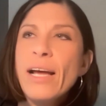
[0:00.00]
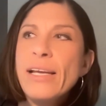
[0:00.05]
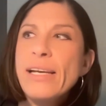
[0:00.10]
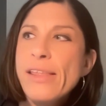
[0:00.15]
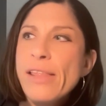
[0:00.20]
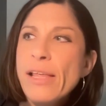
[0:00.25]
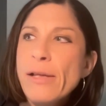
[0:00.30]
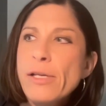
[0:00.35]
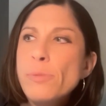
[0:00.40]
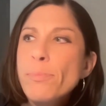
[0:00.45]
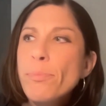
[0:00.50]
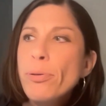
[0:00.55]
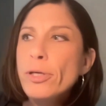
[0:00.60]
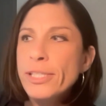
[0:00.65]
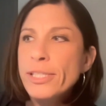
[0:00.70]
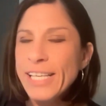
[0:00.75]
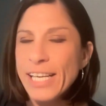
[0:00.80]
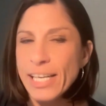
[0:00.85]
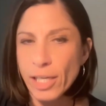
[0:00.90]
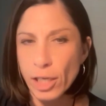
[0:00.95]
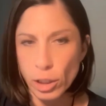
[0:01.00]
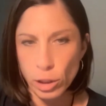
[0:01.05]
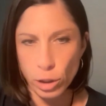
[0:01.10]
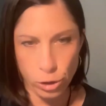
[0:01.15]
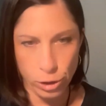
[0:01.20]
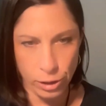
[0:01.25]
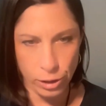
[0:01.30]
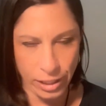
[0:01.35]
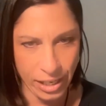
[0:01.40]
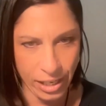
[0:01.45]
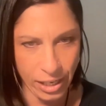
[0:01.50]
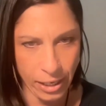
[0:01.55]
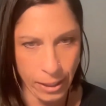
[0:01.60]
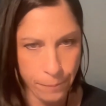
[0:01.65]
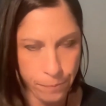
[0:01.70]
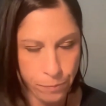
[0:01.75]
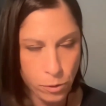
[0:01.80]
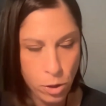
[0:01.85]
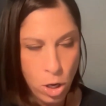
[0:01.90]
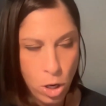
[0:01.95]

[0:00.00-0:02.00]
And it's particularly